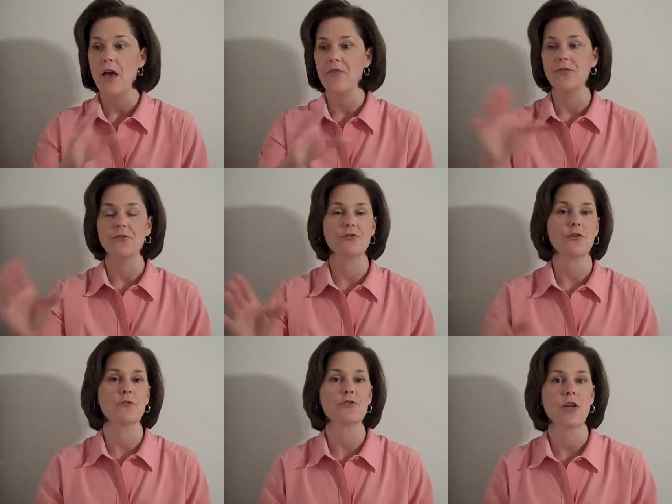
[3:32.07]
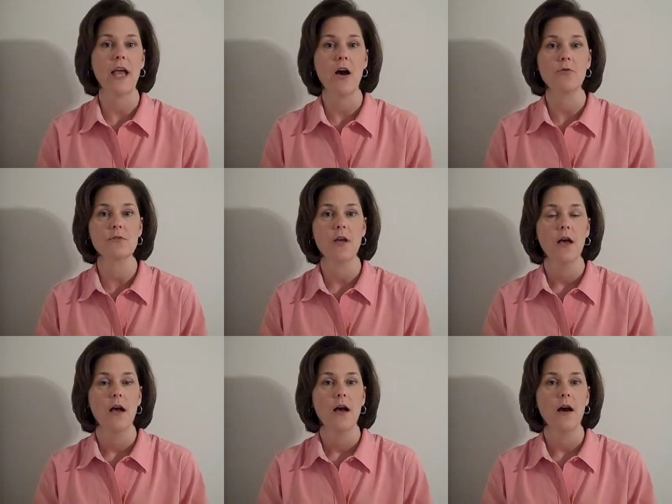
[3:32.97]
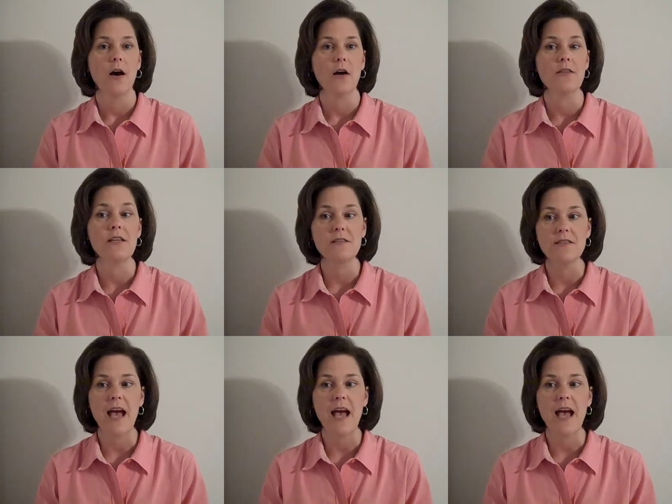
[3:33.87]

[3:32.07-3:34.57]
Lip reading: and search count, the